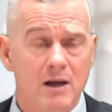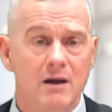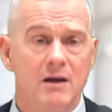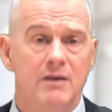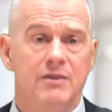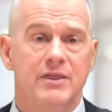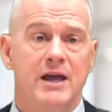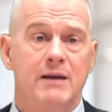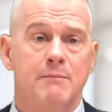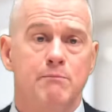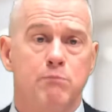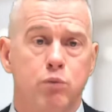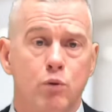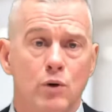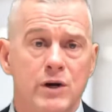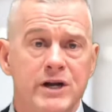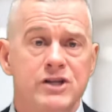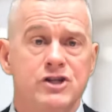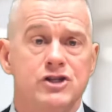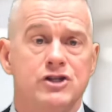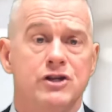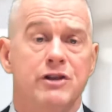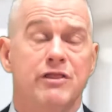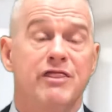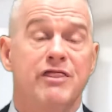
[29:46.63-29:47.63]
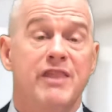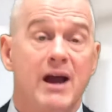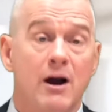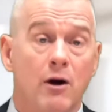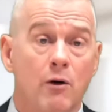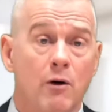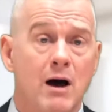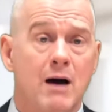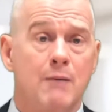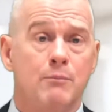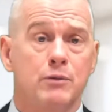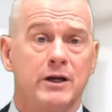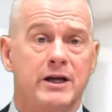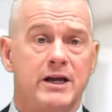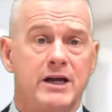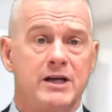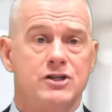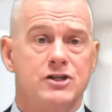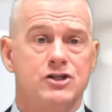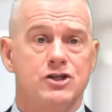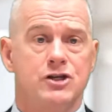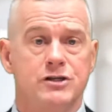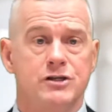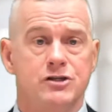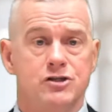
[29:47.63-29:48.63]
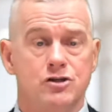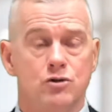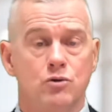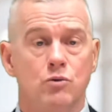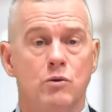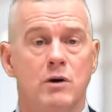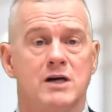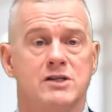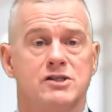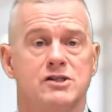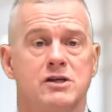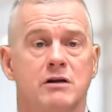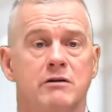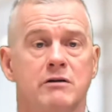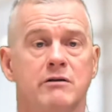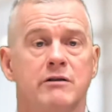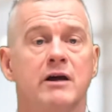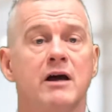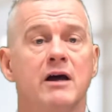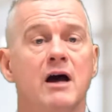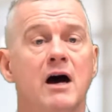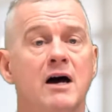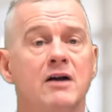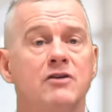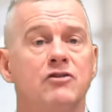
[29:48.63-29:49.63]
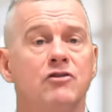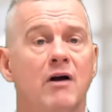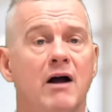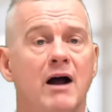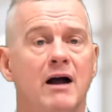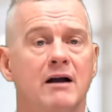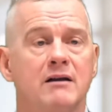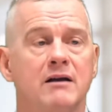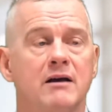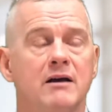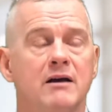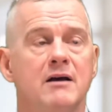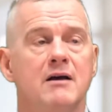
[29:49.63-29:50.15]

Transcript: They breached their obligations to us under the contract.